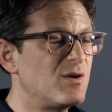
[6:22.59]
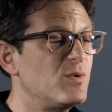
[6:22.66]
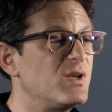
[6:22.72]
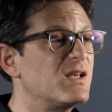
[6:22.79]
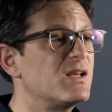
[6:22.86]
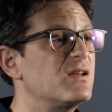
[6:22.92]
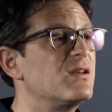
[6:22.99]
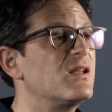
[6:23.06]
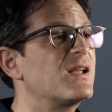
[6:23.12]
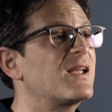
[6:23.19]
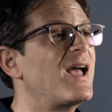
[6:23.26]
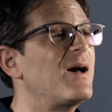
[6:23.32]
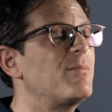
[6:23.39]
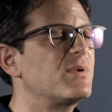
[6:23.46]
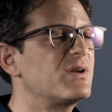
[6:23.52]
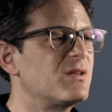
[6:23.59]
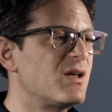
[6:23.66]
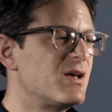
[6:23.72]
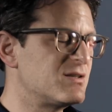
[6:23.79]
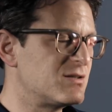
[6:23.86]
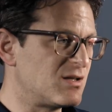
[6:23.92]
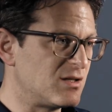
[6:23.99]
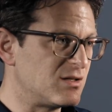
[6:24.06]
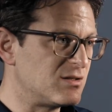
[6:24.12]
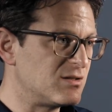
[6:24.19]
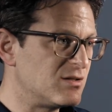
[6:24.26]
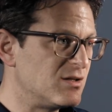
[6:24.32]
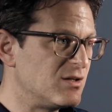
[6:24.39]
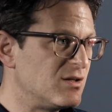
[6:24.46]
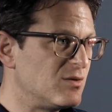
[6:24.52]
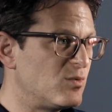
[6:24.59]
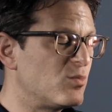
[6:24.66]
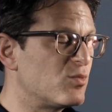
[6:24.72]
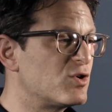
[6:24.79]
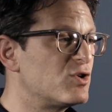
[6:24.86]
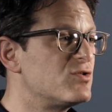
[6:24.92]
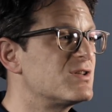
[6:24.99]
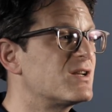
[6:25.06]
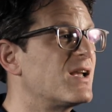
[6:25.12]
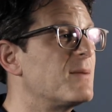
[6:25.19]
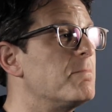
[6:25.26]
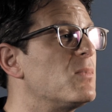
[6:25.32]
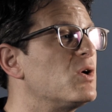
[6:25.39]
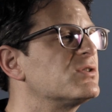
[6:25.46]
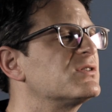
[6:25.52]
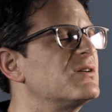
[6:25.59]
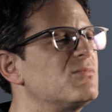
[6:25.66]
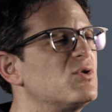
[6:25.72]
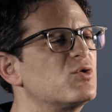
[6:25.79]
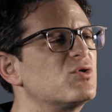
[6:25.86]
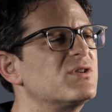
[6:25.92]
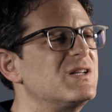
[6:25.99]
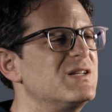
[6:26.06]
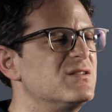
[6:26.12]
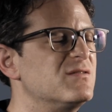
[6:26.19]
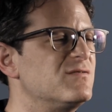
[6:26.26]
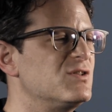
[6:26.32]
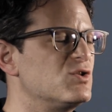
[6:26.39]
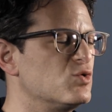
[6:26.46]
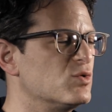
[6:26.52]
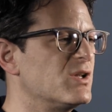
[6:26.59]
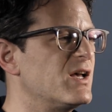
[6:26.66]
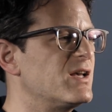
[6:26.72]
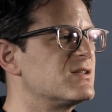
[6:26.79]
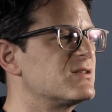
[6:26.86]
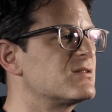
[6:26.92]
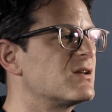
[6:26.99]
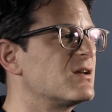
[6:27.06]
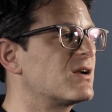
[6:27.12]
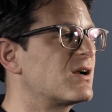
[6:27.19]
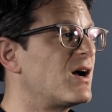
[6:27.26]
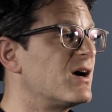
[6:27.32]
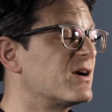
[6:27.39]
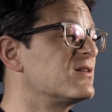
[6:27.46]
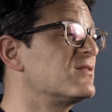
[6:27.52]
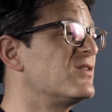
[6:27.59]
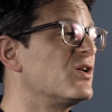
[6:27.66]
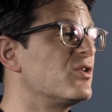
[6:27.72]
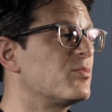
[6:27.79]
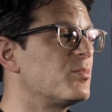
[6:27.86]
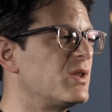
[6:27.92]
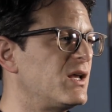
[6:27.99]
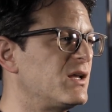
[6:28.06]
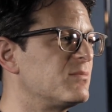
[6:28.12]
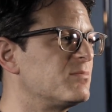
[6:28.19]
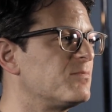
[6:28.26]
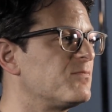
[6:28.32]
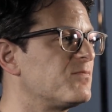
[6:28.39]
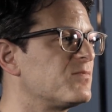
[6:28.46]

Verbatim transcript: that we can capitalize on when we're using a multimodal individualized cognitive health plan.